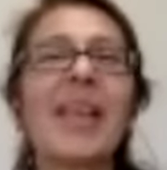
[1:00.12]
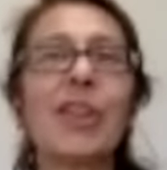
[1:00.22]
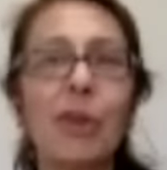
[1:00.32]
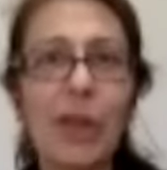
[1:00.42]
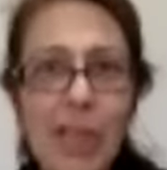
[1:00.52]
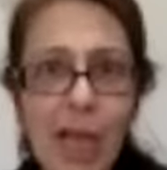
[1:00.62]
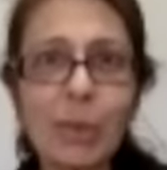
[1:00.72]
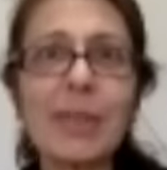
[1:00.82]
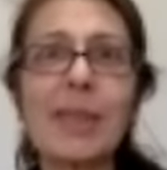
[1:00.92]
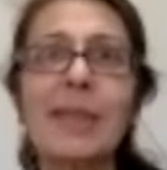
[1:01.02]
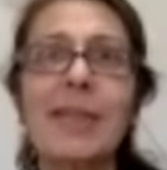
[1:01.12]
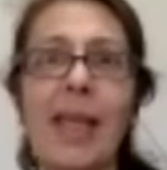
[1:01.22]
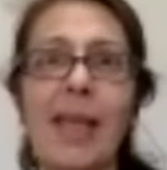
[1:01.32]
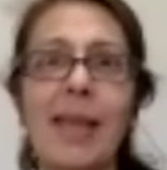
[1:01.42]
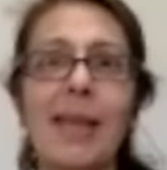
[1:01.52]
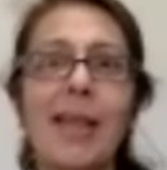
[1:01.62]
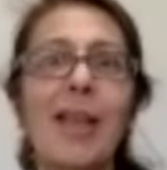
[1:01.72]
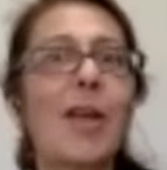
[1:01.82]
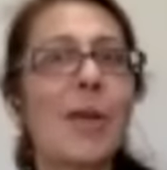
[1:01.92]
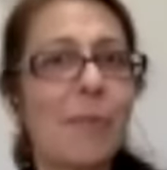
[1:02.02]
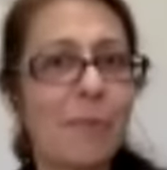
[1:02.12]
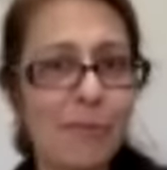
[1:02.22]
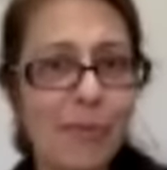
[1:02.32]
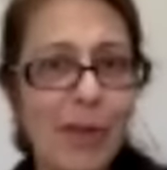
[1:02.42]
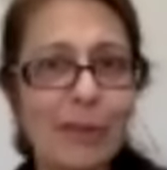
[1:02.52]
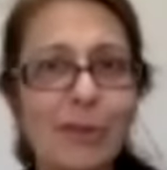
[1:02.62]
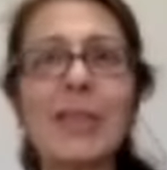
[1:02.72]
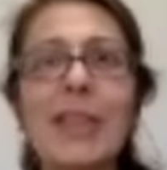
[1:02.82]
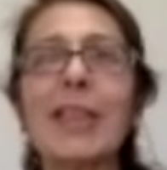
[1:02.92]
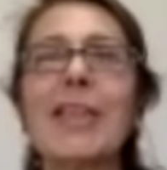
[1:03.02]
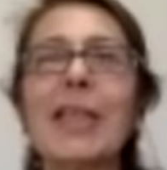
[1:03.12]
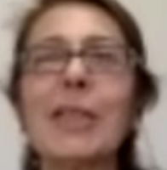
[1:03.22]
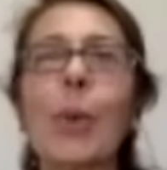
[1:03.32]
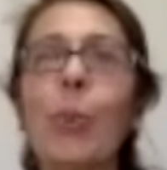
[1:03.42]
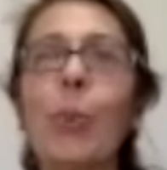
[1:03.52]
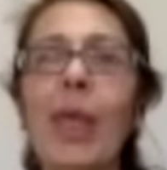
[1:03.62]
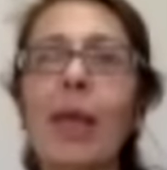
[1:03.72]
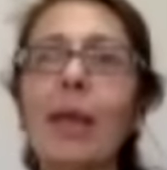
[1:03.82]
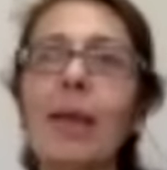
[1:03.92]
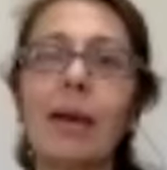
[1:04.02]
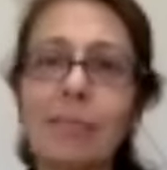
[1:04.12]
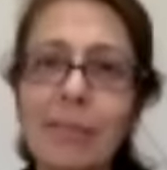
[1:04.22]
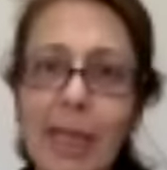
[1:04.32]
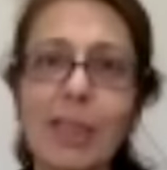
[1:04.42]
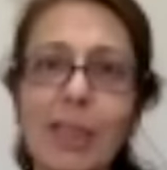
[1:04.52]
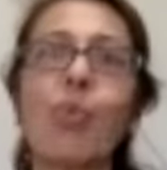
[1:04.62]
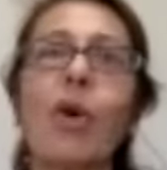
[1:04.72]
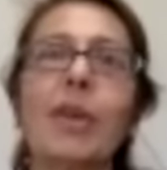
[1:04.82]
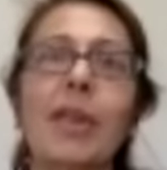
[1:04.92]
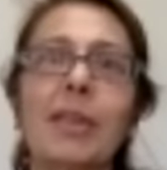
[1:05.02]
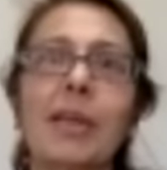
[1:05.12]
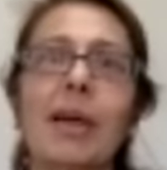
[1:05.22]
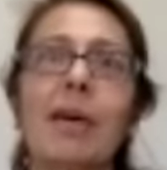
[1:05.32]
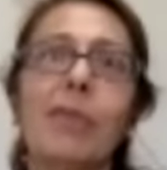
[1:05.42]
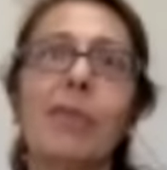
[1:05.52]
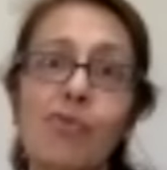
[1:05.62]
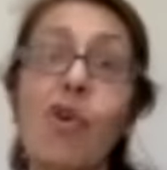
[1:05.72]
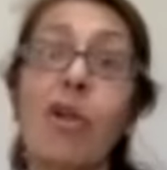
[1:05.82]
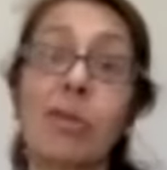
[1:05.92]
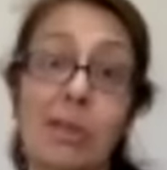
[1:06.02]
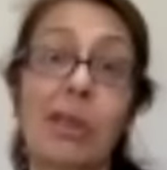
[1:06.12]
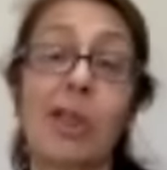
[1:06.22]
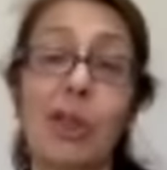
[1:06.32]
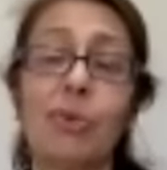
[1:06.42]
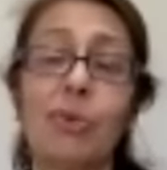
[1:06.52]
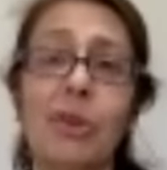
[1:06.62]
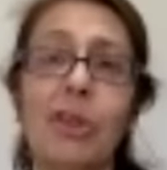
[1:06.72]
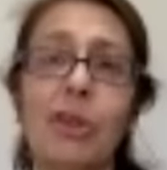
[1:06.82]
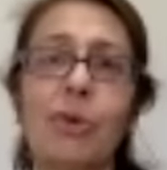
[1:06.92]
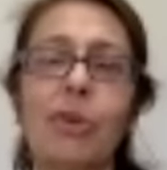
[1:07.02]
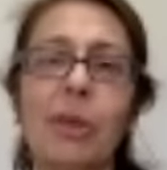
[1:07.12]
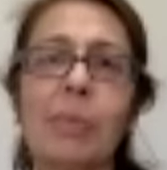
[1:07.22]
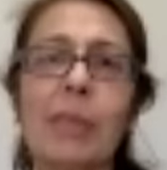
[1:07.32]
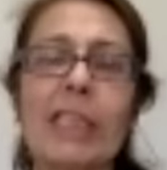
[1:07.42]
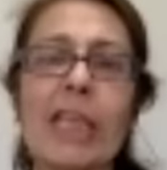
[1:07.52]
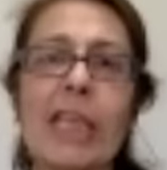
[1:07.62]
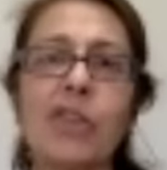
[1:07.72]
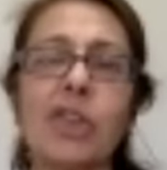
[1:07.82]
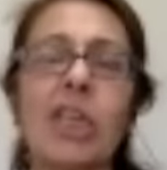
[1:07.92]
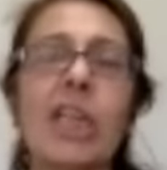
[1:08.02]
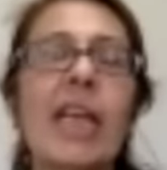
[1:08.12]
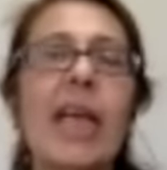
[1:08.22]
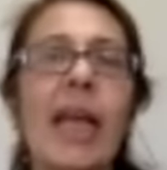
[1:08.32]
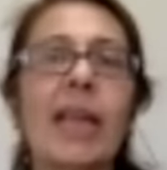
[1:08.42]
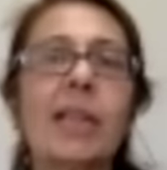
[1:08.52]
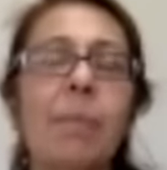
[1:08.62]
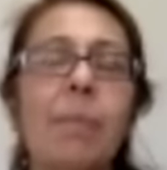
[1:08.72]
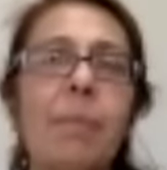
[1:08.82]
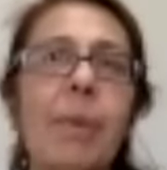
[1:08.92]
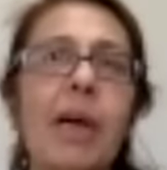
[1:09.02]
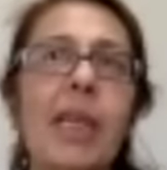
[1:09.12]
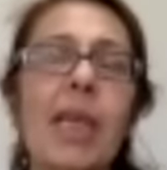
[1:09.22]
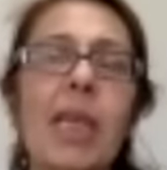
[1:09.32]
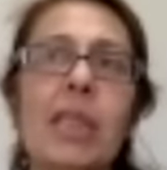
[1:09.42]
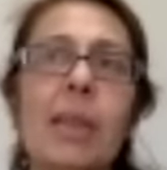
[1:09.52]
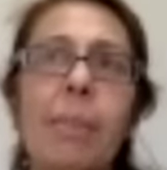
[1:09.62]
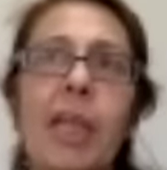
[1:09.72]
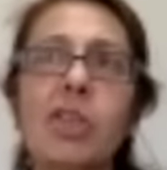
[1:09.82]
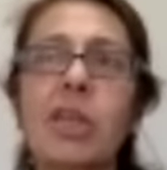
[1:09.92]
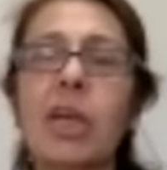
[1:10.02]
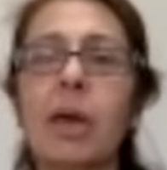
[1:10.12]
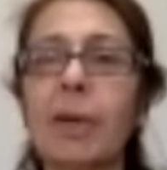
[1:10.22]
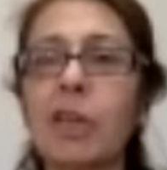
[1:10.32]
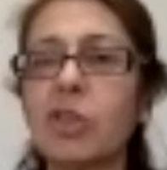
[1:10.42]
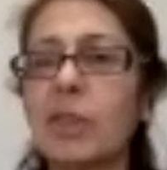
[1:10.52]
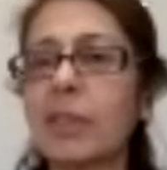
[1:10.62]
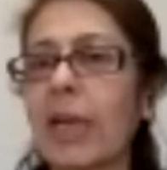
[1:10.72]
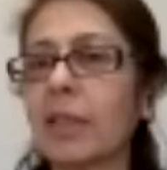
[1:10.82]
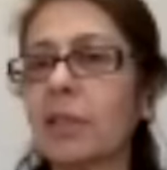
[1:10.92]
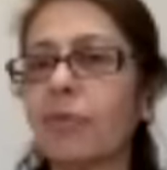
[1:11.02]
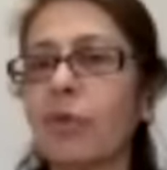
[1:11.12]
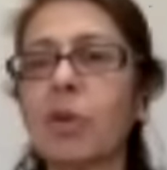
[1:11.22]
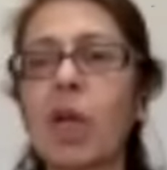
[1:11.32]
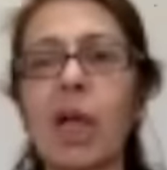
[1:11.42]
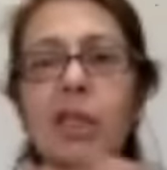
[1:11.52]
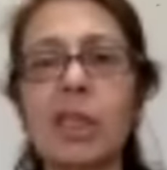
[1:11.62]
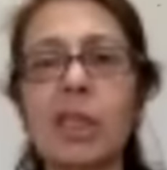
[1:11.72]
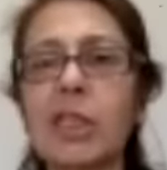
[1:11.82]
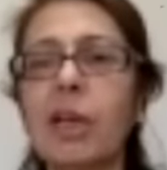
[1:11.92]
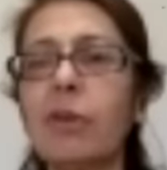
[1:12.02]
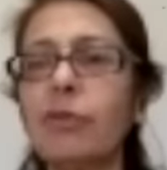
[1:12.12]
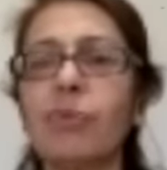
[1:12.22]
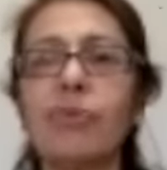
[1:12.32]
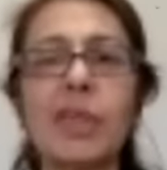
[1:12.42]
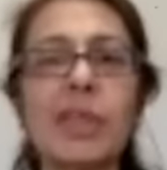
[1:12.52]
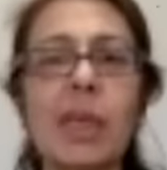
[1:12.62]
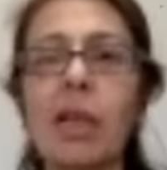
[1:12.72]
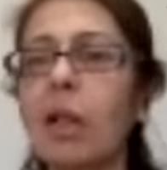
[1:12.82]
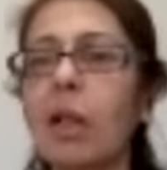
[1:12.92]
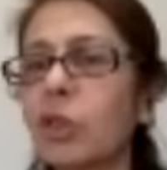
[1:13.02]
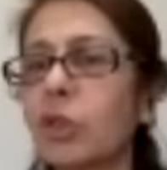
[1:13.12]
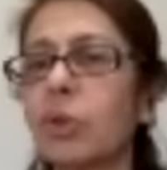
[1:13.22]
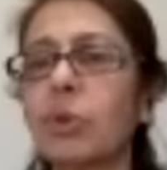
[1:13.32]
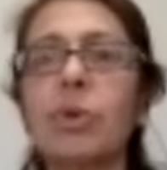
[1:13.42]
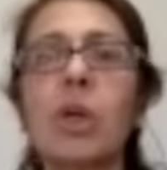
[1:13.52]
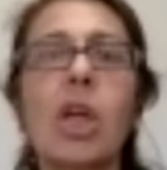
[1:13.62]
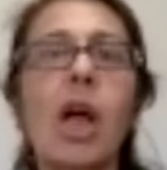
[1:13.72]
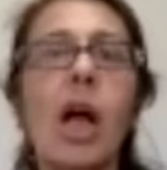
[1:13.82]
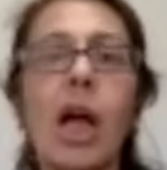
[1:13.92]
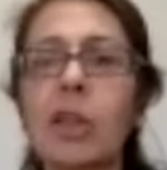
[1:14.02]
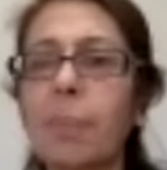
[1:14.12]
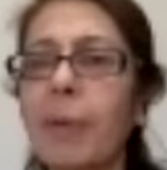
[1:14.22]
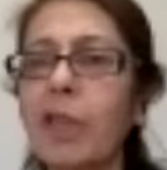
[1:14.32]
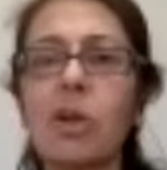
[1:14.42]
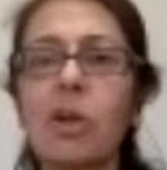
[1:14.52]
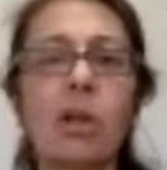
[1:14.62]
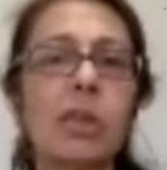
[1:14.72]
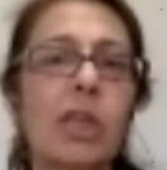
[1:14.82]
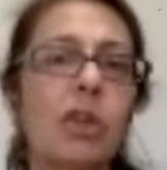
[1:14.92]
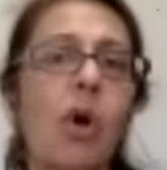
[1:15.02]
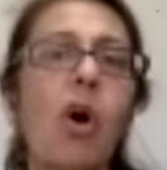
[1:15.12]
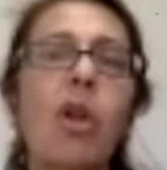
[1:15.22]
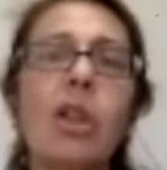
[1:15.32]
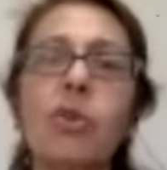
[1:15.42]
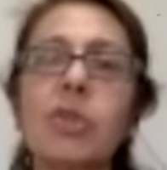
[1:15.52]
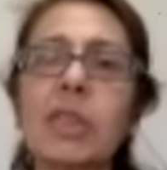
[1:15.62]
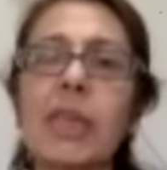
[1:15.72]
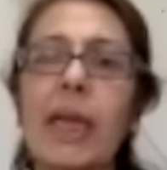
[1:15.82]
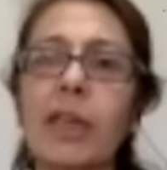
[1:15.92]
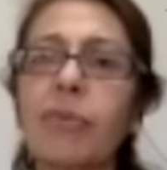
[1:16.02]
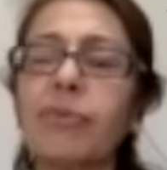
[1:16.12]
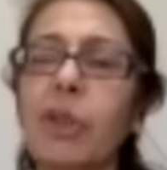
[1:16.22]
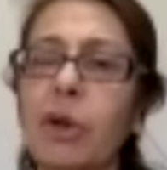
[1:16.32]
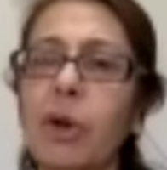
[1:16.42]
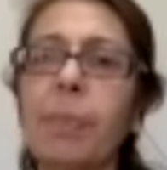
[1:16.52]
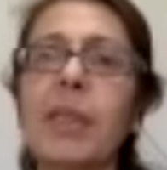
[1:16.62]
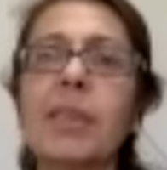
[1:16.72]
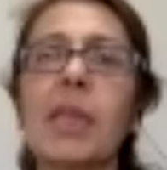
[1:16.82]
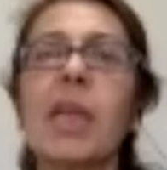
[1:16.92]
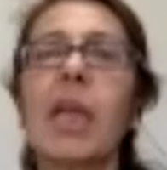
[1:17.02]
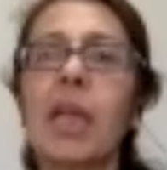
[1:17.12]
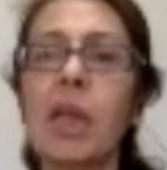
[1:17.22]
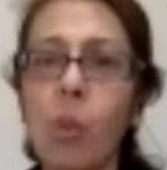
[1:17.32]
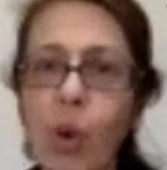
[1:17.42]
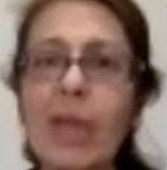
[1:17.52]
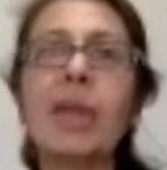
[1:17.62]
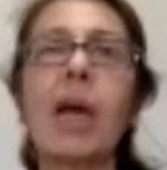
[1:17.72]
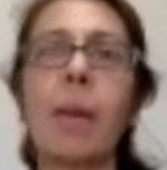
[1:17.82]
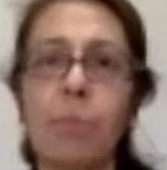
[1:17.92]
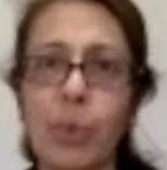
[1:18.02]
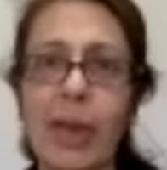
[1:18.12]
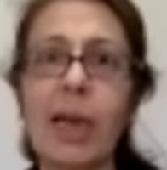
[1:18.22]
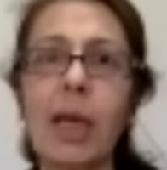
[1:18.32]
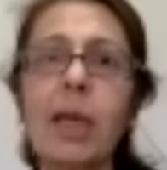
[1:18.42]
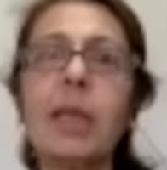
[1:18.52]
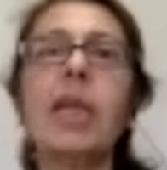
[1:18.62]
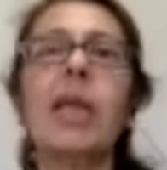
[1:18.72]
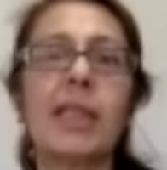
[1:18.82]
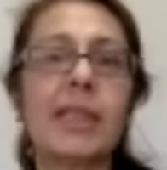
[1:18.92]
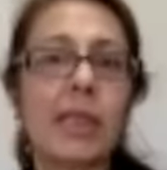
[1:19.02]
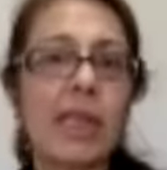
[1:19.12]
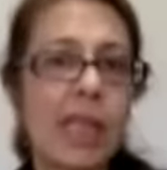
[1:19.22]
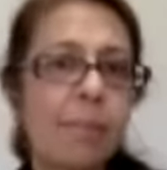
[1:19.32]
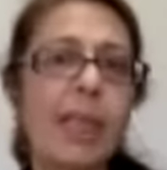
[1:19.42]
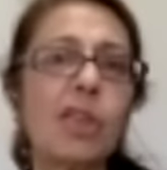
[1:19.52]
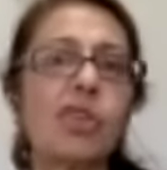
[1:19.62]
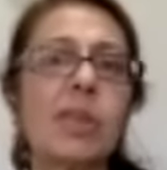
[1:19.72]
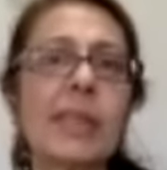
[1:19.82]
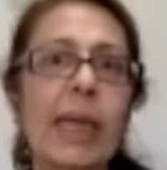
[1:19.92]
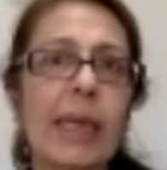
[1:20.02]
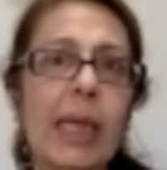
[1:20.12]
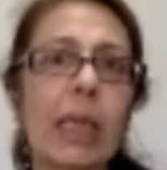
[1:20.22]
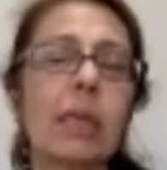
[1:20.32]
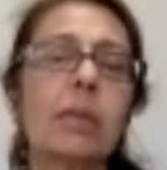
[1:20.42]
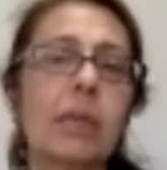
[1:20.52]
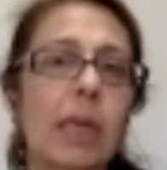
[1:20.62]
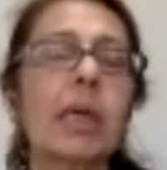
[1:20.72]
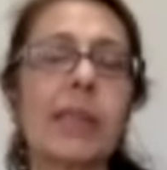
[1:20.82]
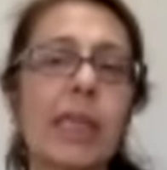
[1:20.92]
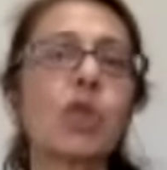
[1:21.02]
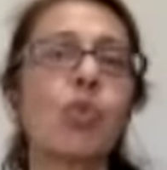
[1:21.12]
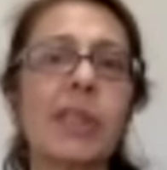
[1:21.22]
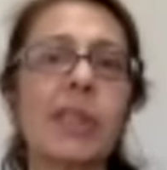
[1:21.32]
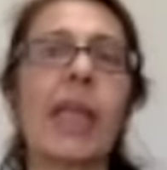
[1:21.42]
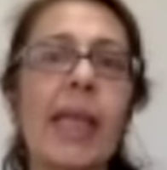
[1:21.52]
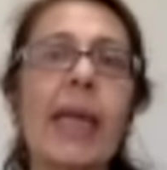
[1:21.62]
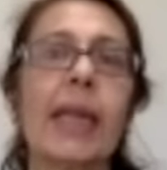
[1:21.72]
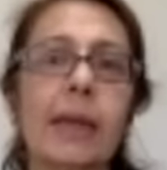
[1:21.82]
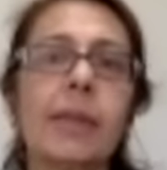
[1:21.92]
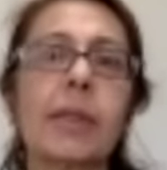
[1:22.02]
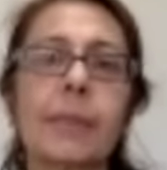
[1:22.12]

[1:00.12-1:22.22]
three hours a day, five to six days a week. That is what it um, involves the acute neurorehabilitation. And the, again, the page, uh, patients get from cognitive to physical to occupational and all those kind of therapies in a one umbrella. It's an inpatient setting. Uh, that's what they get it.